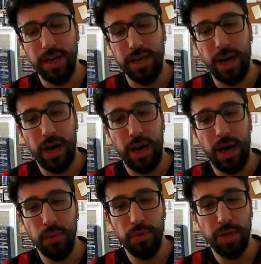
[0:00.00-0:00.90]

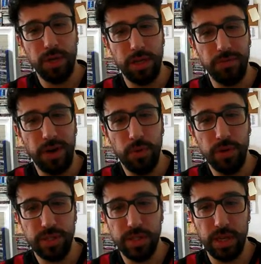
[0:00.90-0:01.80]
I would if I
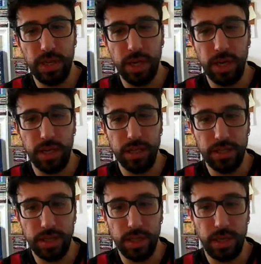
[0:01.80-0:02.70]
was
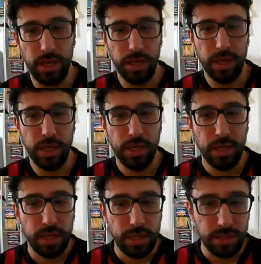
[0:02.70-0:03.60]
the
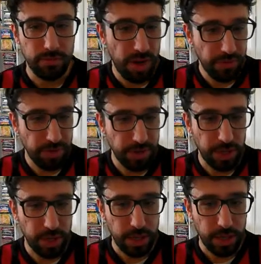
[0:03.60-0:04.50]

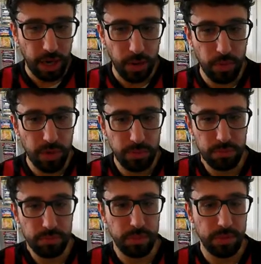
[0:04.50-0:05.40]
referee, I
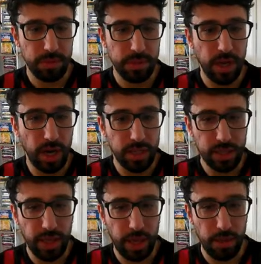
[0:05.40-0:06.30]
wouldn't start the
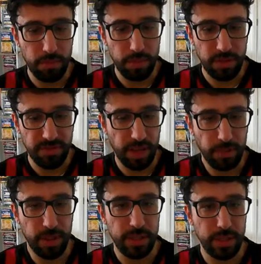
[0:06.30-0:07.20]
game if
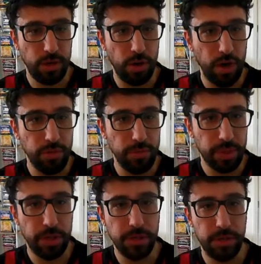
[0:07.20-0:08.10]
Kepa doesn't go out
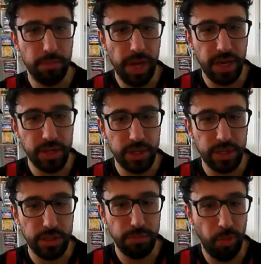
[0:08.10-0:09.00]
because the manager
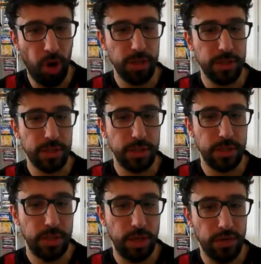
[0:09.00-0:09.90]
is the boss
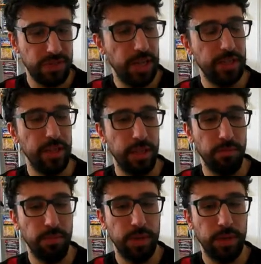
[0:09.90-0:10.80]
of that
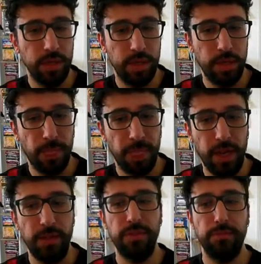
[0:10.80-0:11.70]
team.
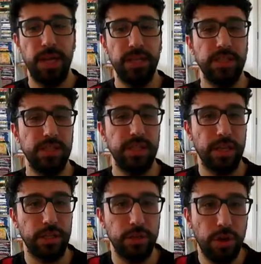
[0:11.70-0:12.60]
And if the manager is
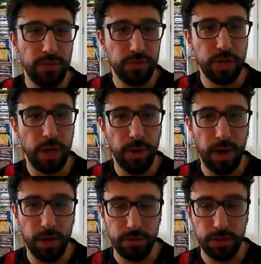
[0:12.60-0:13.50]
saying you have to come
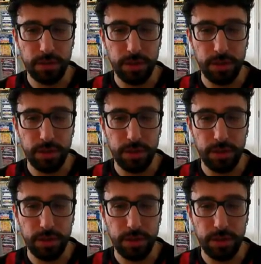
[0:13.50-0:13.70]
out,